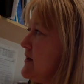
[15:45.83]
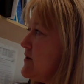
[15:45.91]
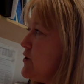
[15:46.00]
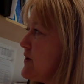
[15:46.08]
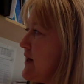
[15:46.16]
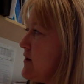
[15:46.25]

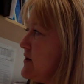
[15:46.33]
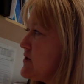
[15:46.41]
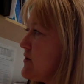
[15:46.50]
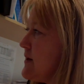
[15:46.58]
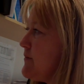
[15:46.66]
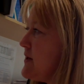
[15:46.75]
The unit
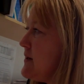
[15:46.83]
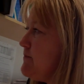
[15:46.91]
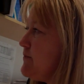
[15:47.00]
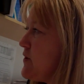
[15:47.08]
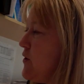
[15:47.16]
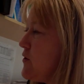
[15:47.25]
outline's not up there.
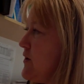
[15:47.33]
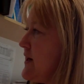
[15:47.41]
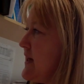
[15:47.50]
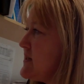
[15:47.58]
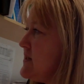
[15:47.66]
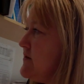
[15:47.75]

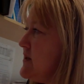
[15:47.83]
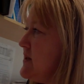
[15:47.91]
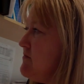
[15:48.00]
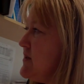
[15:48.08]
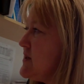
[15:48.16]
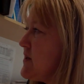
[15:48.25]
Online
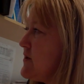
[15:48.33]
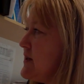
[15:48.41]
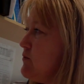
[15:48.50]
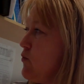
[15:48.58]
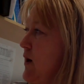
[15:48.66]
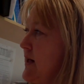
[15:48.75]
activity, there's
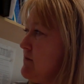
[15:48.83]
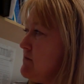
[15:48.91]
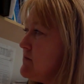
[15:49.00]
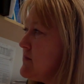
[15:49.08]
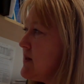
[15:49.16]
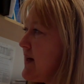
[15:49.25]
only one
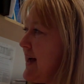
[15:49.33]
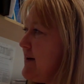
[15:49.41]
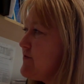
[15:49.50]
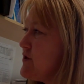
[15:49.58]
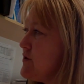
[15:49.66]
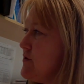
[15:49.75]
that they
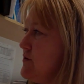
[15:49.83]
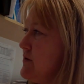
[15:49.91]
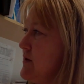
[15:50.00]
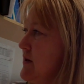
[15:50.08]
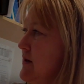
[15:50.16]
have to do.